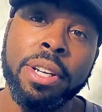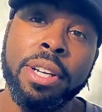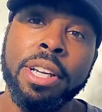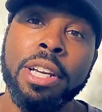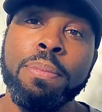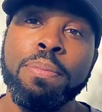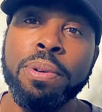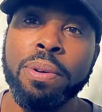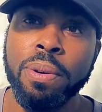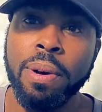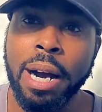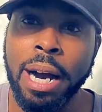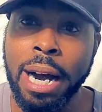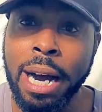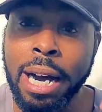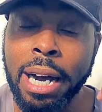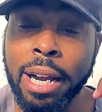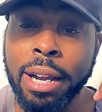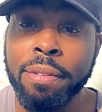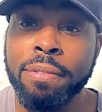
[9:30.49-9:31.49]
Keep your
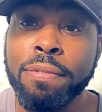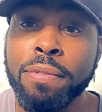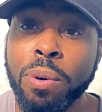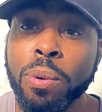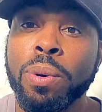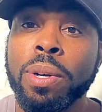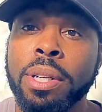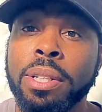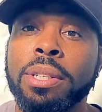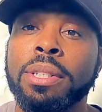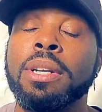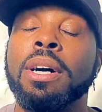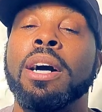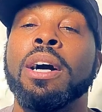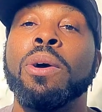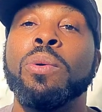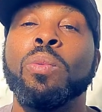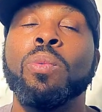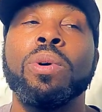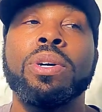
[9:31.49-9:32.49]
eye focused
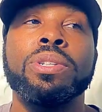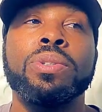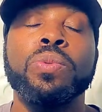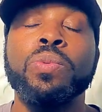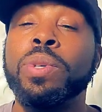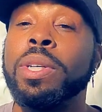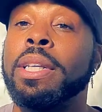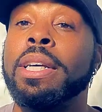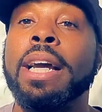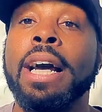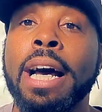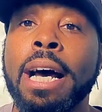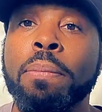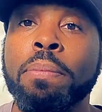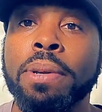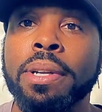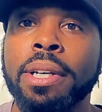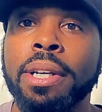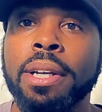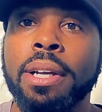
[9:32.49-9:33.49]
on what's really
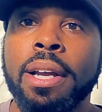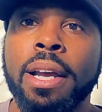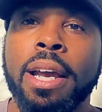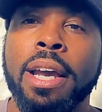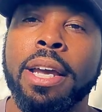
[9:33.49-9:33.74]
happening.